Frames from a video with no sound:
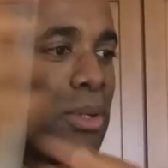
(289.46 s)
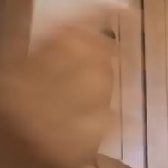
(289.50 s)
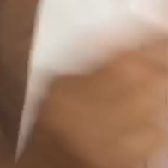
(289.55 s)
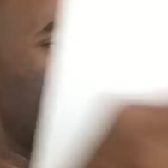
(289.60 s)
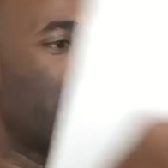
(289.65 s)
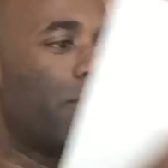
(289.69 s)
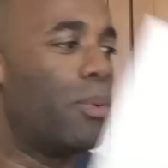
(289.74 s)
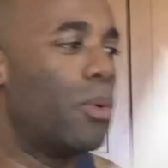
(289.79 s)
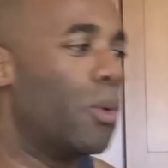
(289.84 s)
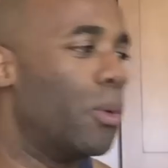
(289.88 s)

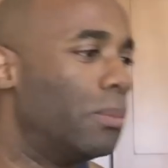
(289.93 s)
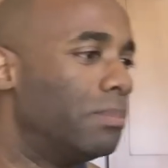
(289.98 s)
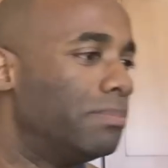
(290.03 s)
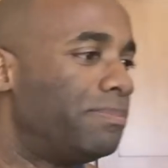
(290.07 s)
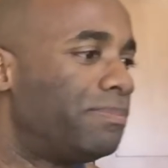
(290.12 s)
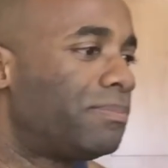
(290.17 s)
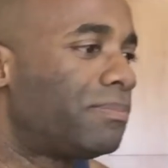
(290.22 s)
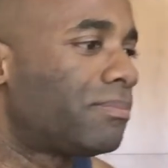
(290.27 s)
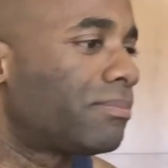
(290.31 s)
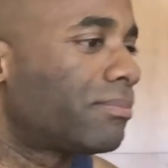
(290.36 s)
Deadpool.
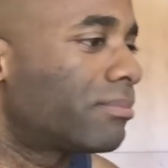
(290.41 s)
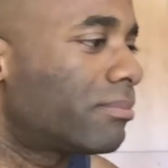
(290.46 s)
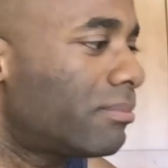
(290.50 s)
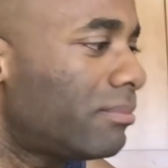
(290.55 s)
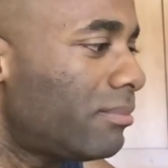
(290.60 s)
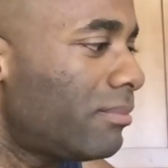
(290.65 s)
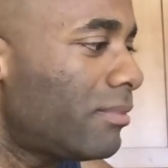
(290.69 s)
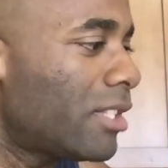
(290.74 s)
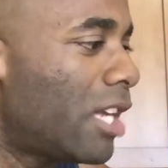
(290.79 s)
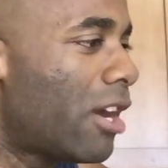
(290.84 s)

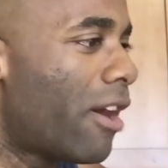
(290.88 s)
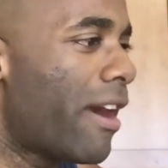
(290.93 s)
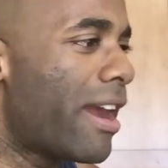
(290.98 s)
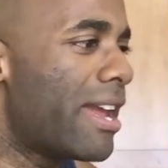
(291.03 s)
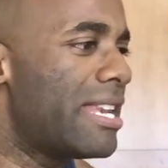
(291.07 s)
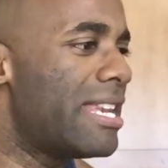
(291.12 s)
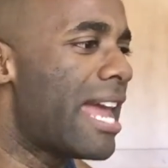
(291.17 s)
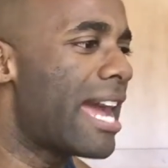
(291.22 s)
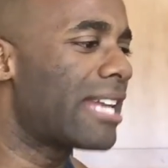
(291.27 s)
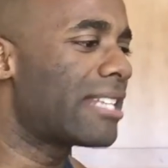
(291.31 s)
All
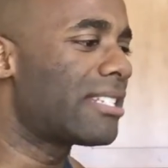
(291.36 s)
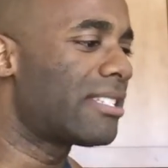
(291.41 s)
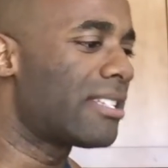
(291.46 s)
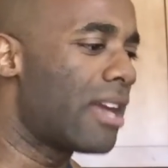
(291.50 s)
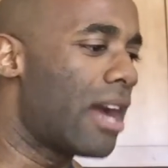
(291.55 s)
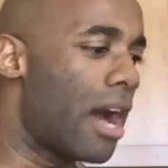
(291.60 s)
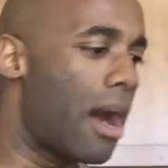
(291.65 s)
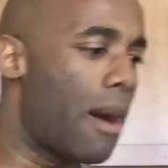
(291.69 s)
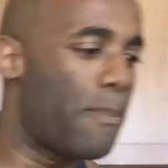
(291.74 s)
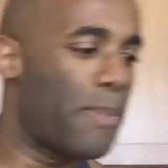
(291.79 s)
right,
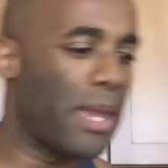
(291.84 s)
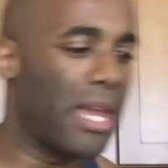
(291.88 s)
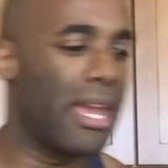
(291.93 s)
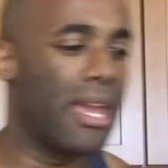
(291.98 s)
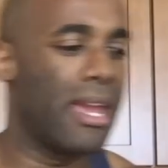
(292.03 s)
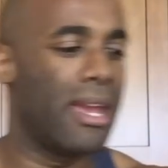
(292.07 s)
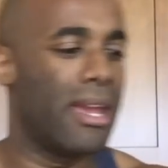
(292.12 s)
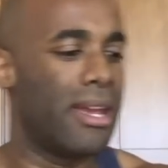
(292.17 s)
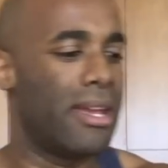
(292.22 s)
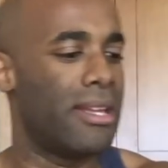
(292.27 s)
next up
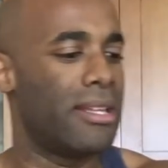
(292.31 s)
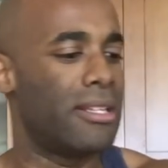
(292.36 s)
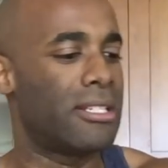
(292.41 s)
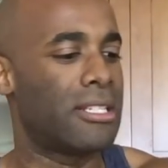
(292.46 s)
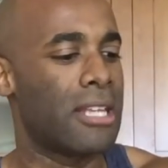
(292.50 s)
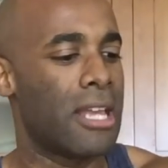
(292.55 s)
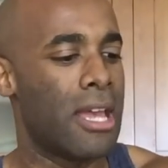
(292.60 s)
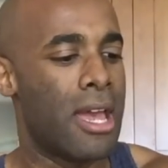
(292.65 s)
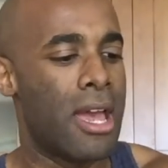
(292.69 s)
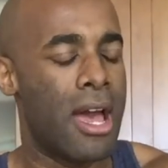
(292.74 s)

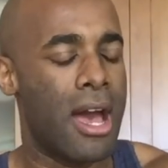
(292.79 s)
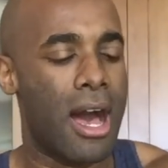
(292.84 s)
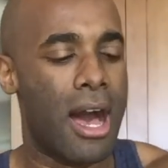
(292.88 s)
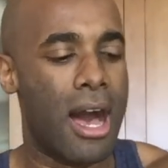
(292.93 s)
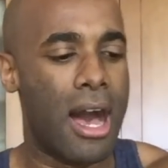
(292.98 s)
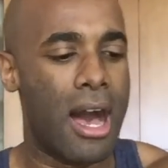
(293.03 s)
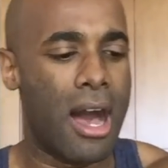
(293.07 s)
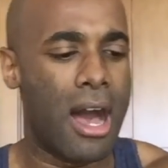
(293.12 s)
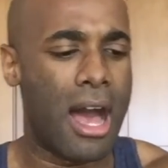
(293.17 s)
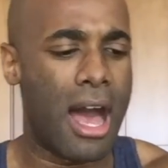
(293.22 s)
is
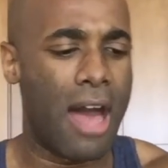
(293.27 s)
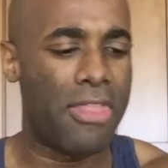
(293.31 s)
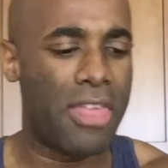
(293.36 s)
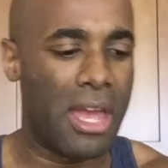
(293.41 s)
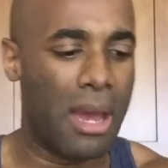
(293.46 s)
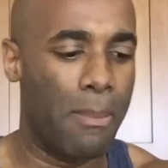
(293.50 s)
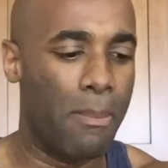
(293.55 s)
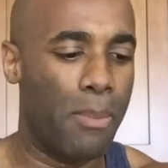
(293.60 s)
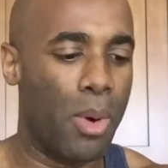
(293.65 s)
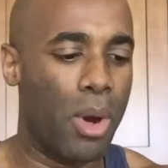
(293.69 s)
I
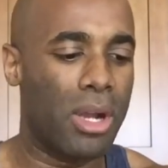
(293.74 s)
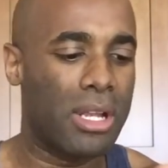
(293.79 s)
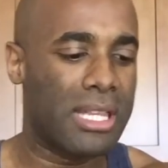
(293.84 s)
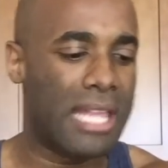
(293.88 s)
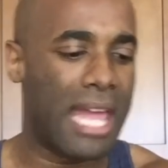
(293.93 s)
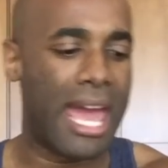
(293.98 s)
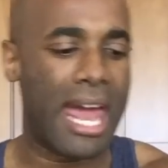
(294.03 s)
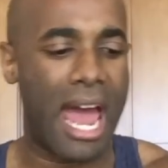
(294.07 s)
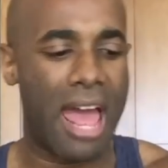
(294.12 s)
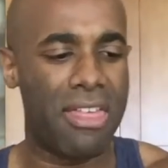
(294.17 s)
think a
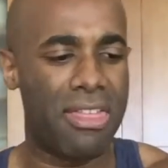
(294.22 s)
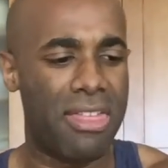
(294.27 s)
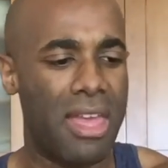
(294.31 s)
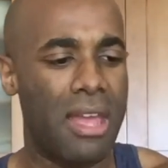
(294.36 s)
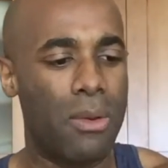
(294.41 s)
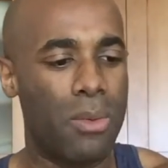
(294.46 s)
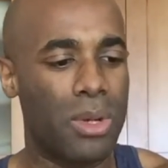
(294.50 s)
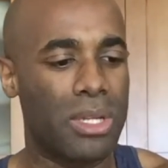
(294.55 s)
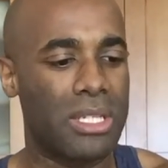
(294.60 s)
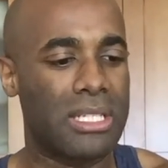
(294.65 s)
book that I
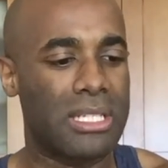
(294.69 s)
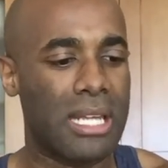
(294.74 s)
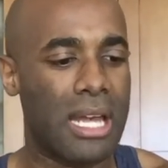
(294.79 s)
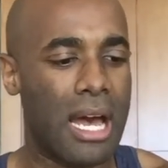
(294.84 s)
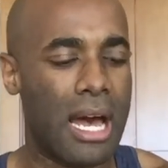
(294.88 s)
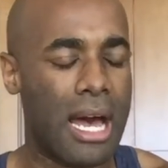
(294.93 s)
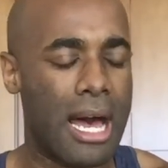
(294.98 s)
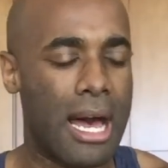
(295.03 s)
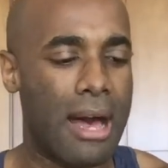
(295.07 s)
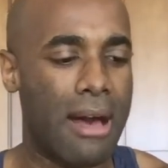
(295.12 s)
think was
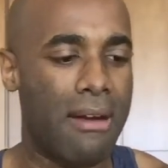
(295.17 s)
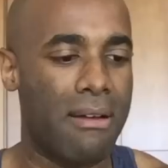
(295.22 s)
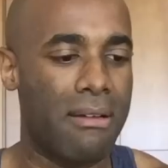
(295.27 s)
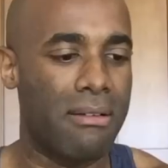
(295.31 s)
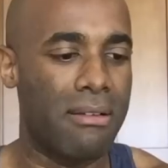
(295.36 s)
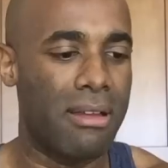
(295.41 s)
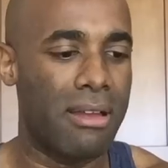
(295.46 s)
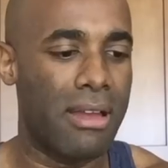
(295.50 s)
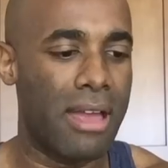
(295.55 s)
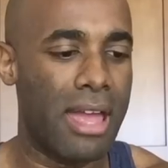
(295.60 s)

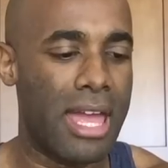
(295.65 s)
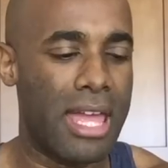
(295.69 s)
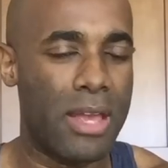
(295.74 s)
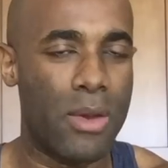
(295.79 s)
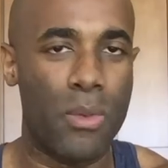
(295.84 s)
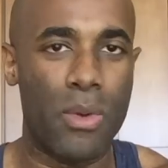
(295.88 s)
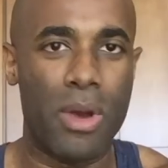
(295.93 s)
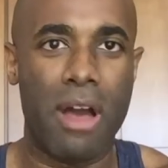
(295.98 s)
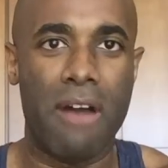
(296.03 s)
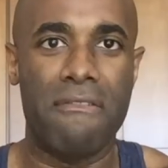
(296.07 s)
a
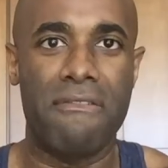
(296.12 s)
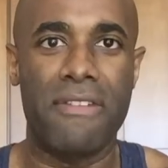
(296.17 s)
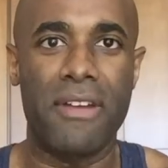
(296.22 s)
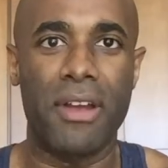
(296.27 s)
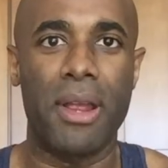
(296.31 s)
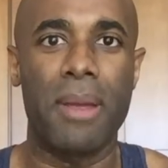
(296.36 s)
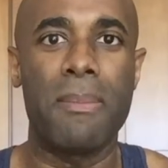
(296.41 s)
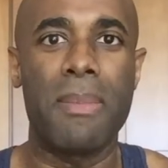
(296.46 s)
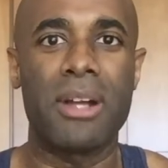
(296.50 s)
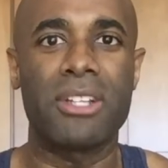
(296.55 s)

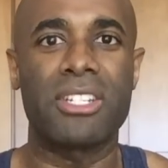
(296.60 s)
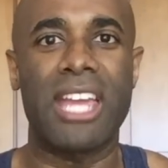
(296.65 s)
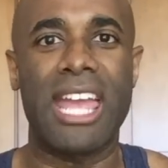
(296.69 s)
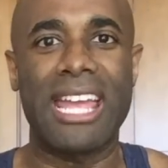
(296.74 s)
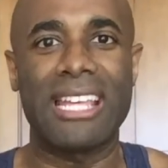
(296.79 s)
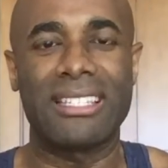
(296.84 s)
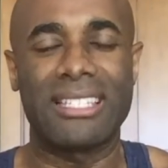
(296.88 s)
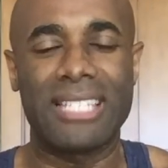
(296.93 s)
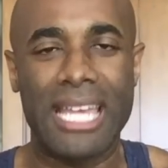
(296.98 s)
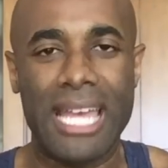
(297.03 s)
very much
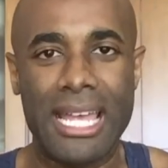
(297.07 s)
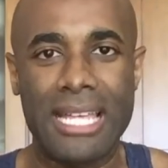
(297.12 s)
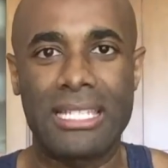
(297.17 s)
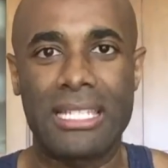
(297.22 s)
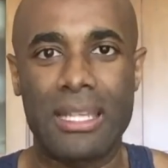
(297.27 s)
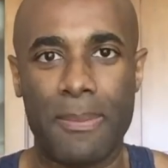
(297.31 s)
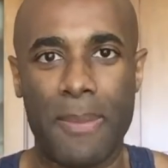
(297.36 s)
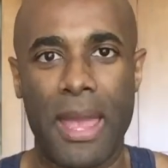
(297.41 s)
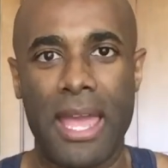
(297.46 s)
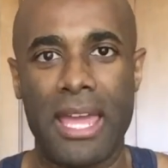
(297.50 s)

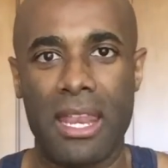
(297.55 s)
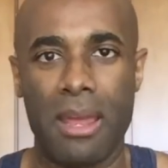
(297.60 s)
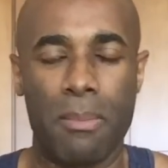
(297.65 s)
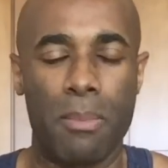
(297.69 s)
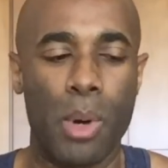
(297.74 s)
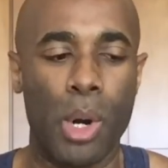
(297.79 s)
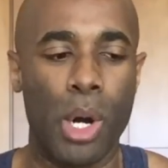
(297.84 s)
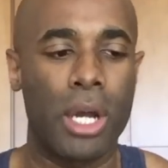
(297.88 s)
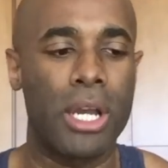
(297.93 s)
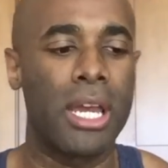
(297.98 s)

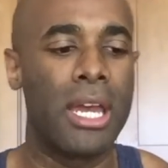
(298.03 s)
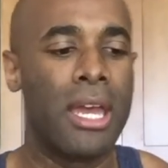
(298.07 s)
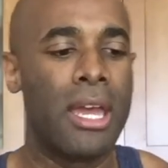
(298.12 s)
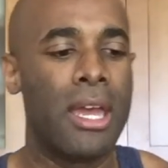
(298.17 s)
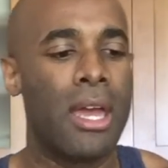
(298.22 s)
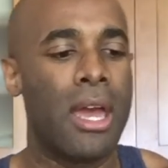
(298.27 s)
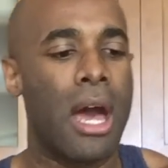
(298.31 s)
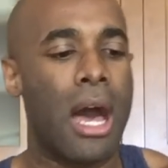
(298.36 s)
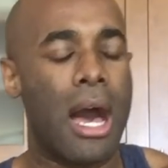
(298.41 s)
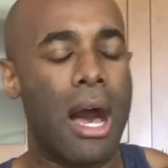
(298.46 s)
anticipated book.
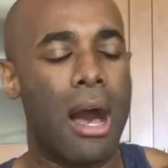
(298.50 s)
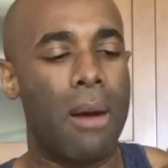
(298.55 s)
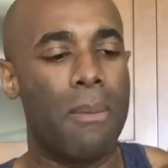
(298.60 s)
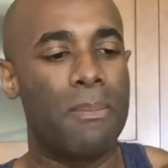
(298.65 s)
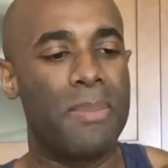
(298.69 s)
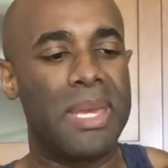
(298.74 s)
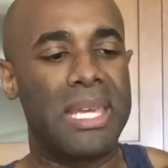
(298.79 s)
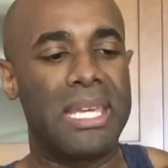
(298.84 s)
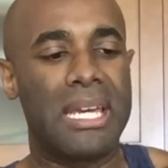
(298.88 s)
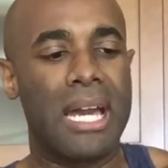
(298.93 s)

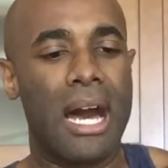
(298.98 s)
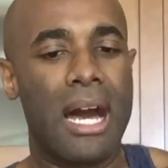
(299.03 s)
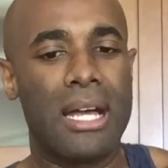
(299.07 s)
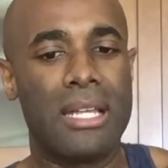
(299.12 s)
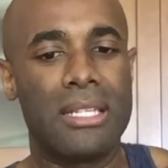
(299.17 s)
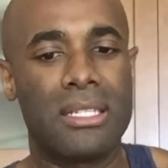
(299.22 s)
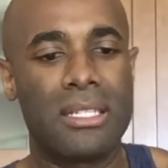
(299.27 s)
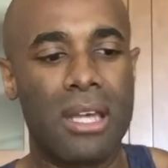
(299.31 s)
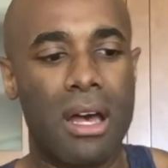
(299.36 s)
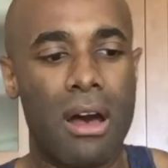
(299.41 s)

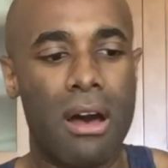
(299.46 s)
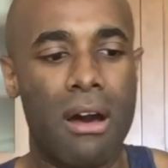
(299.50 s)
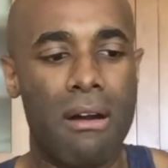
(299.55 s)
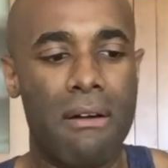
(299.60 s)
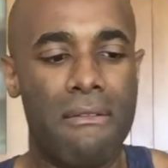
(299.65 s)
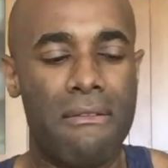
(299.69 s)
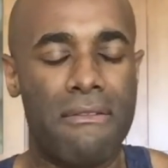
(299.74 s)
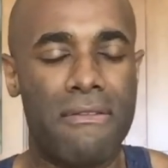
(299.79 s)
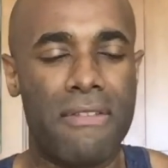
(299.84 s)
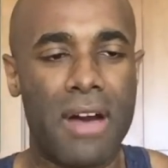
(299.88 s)
because
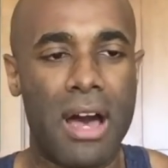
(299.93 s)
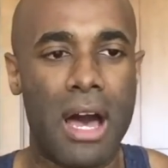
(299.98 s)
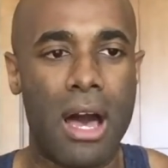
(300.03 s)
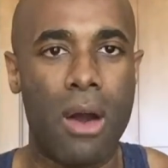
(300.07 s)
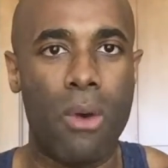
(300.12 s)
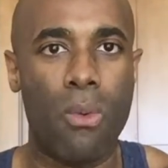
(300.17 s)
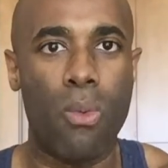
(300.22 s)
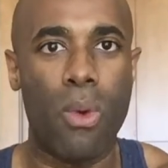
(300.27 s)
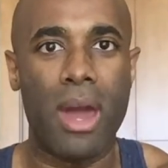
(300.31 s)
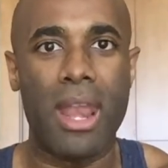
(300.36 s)
of
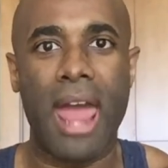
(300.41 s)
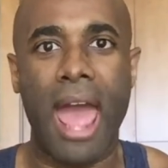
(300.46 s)
what